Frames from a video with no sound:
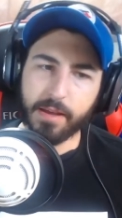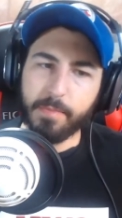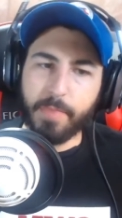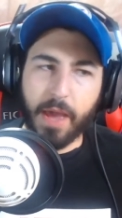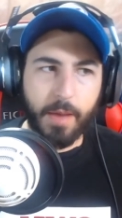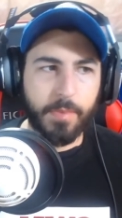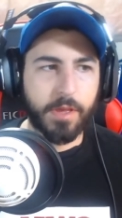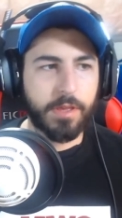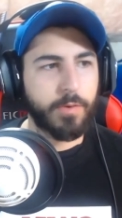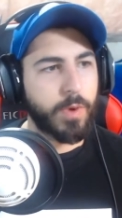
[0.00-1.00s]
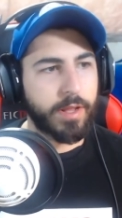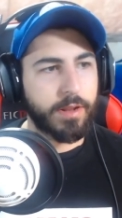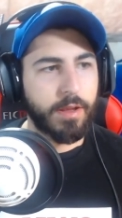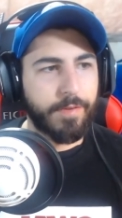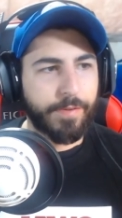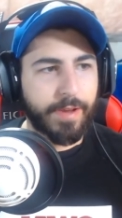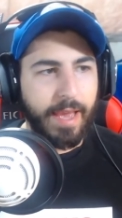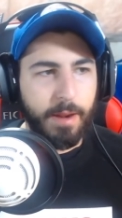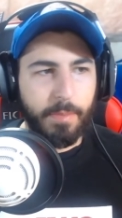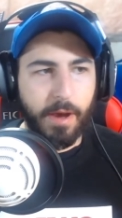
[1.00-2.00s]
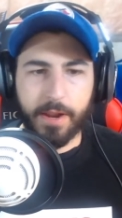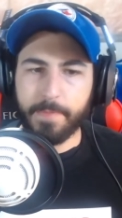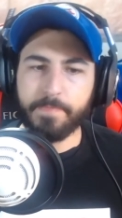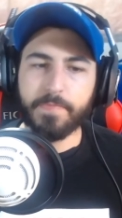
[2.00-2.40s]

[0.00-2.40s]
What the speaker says: Bam, you win. Forget about it.